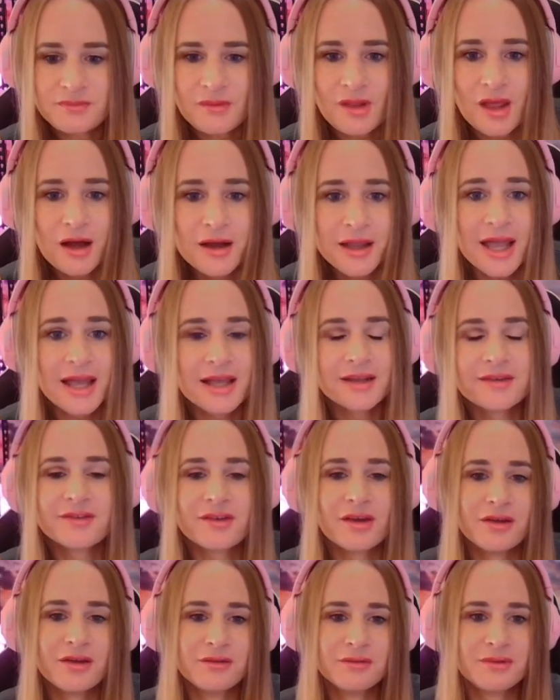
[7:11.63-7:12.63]
Okay,
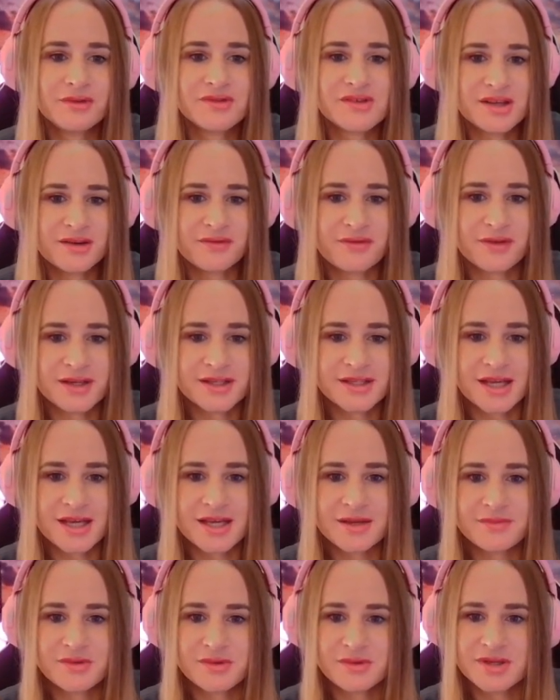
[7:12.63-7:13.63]
so we've seen a
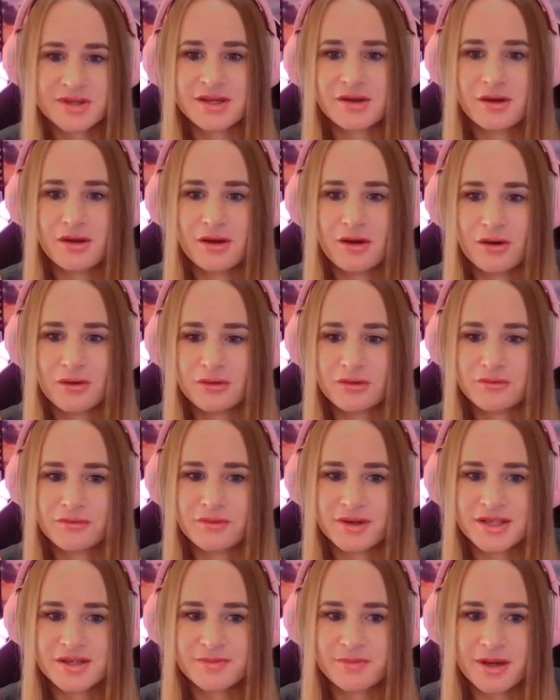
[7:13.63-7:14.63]
Freespins, we've seen a hold and
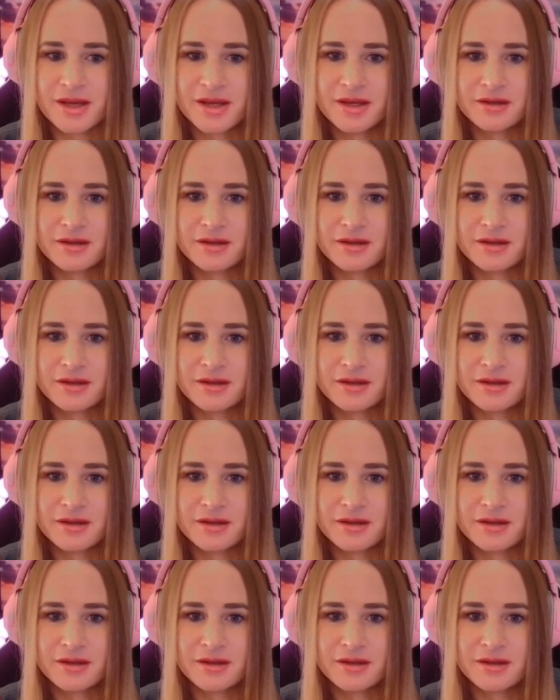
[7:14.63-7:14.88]
respin.